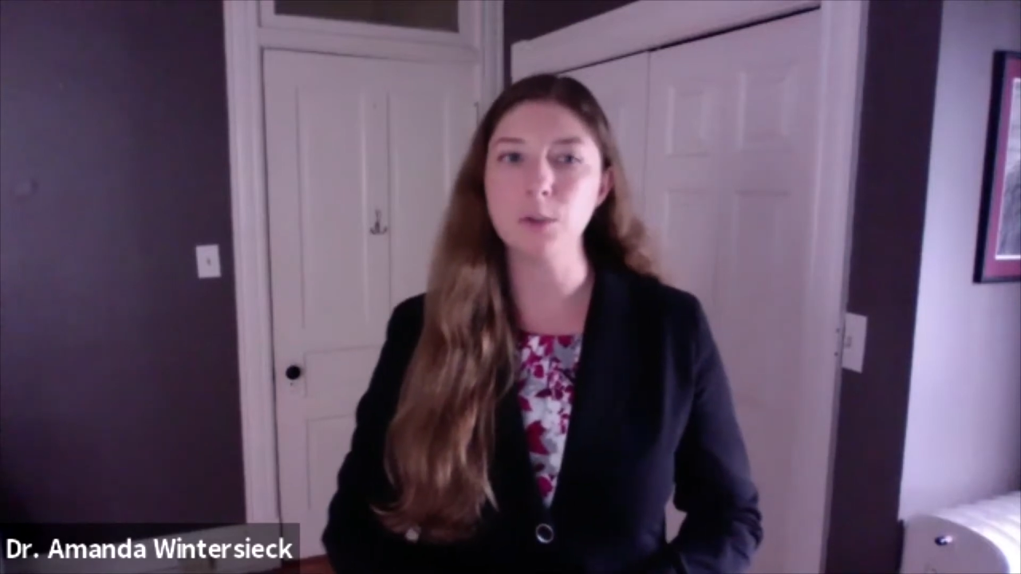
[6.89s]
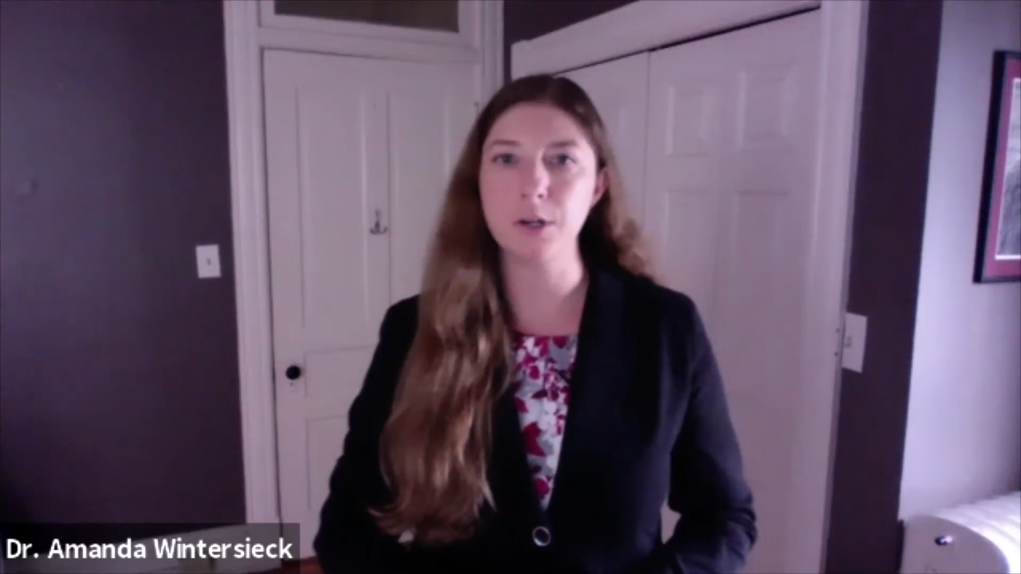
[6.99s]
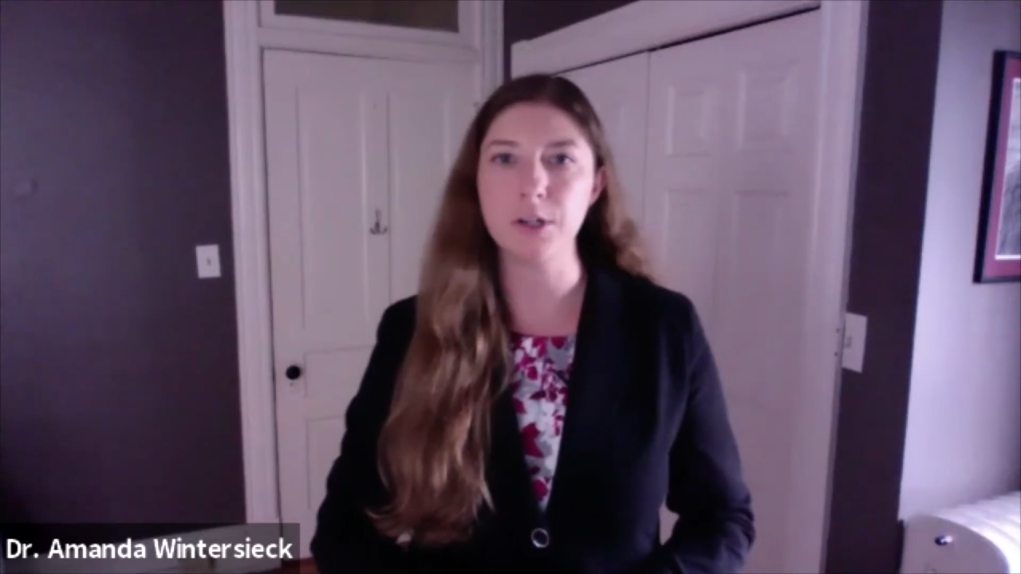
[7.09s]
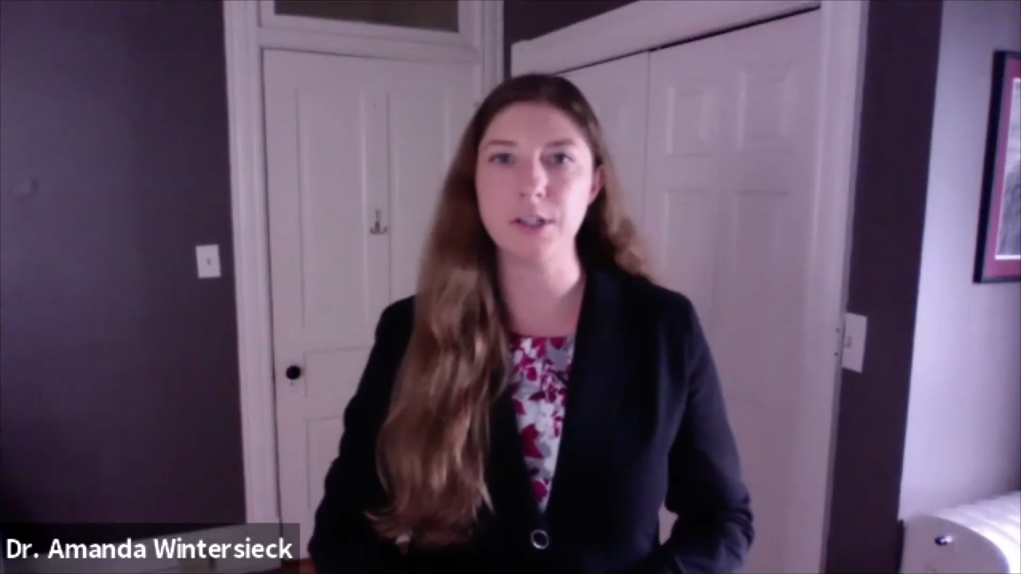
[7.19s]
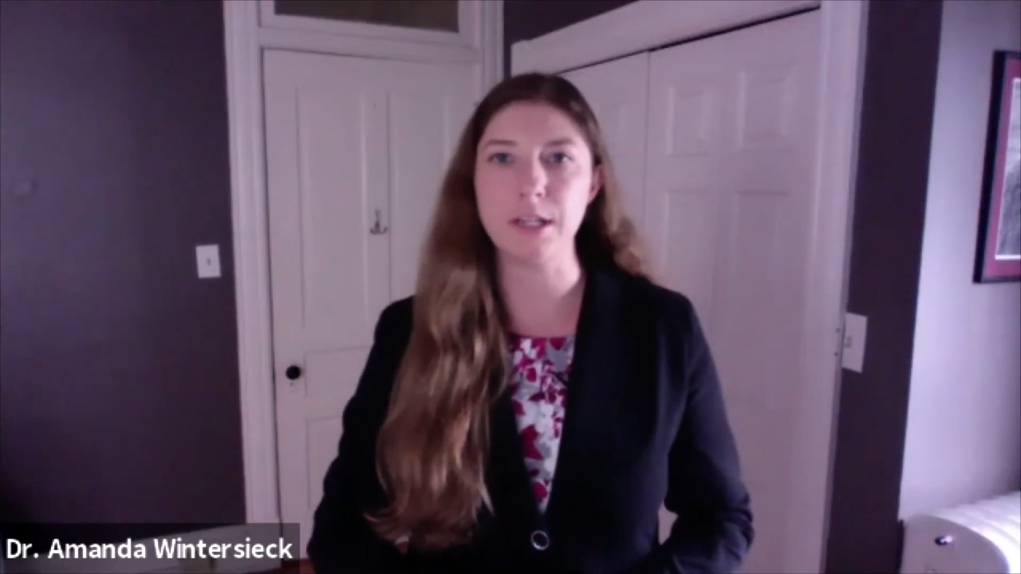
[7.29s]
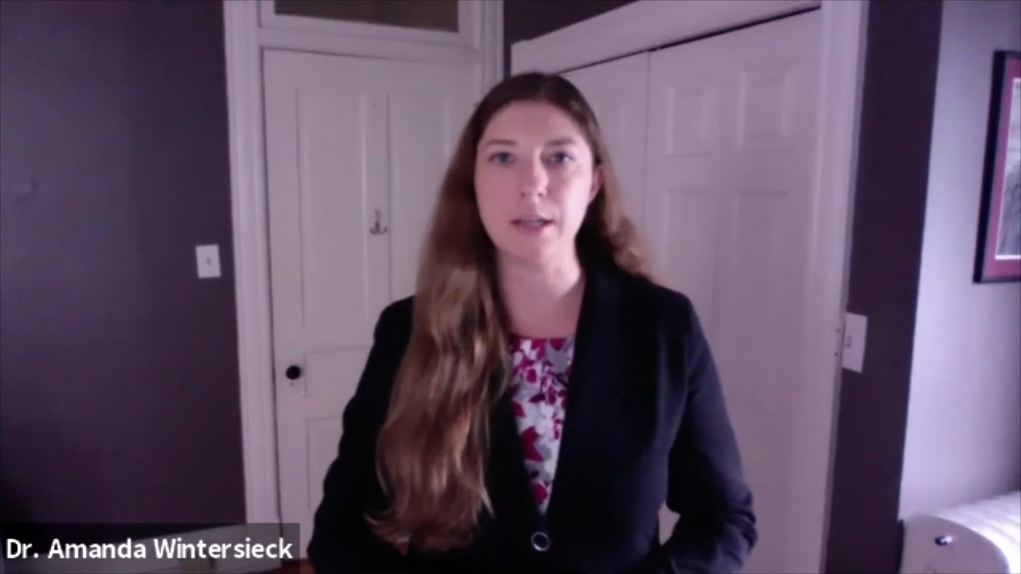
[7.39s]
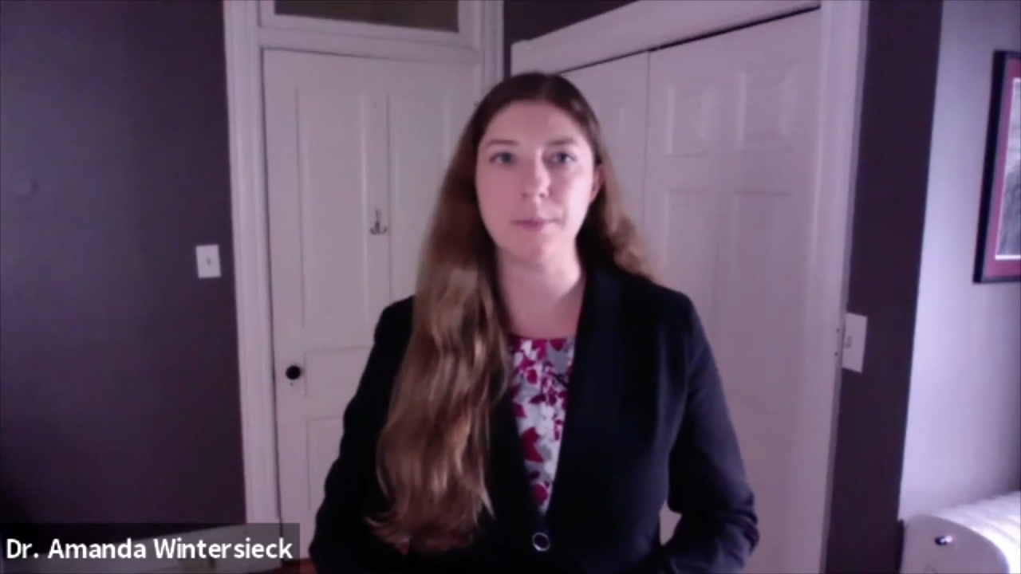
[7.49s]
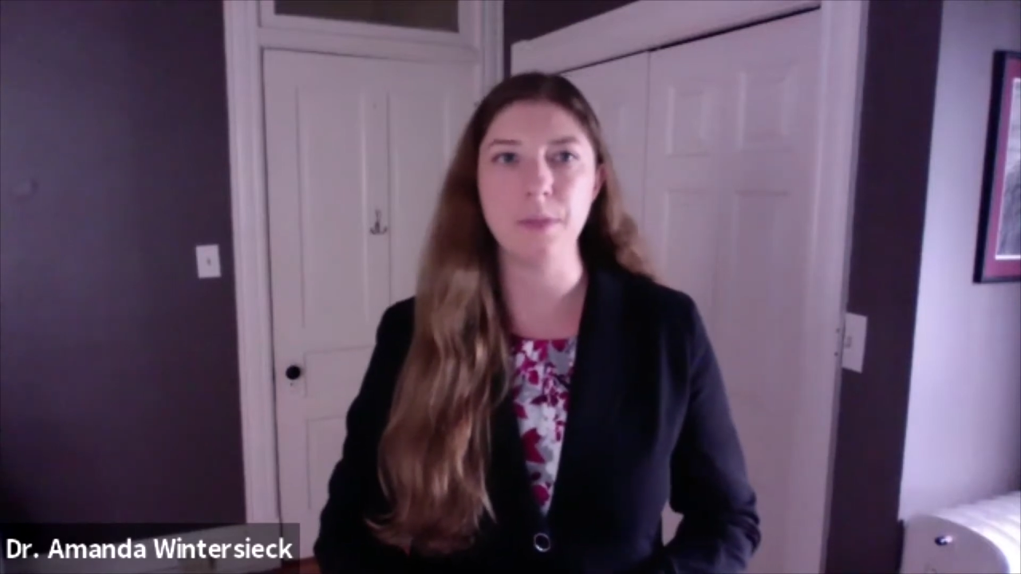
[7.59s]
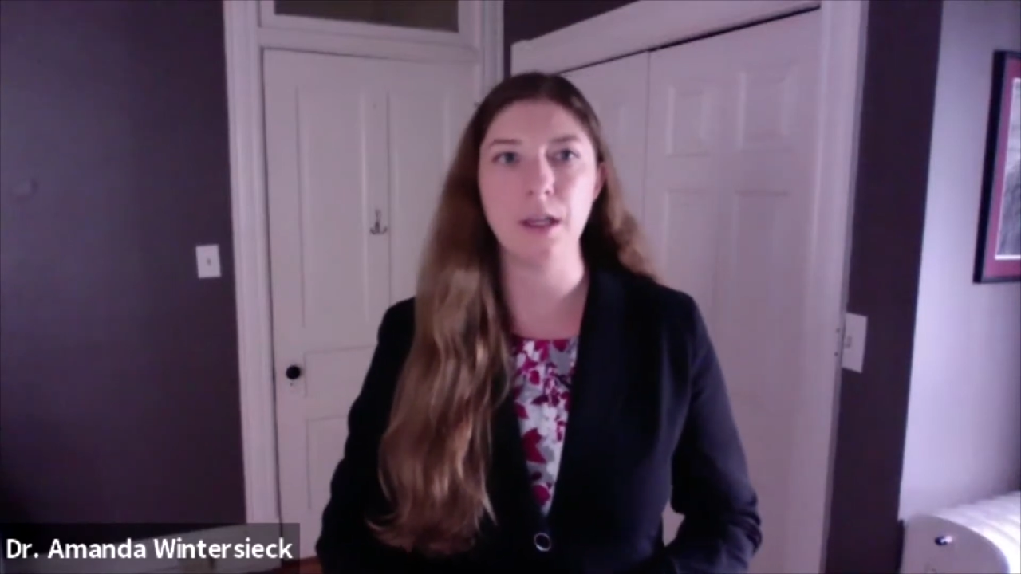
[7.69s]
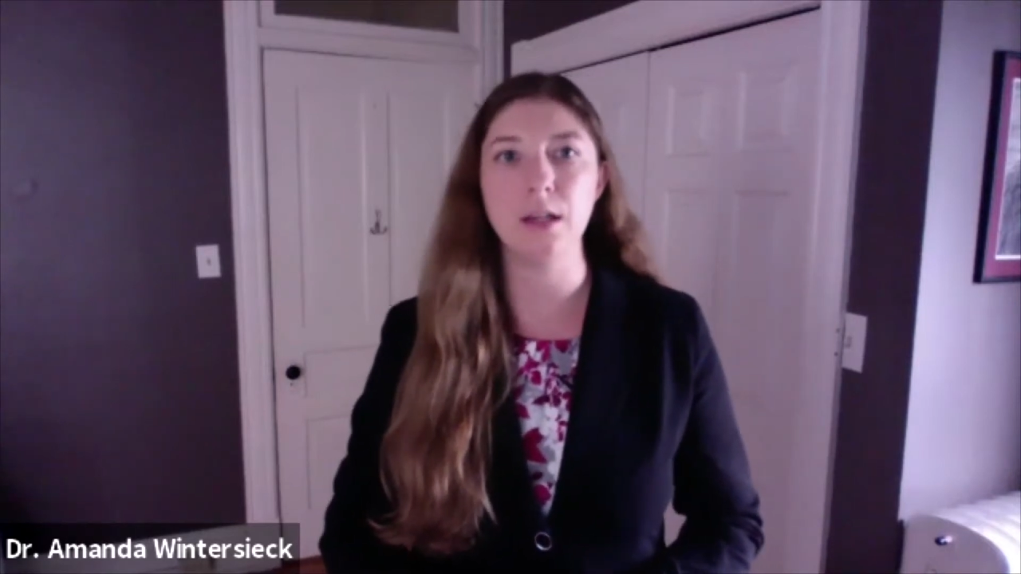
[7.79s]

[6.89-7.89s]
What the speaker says: Wintersieck, an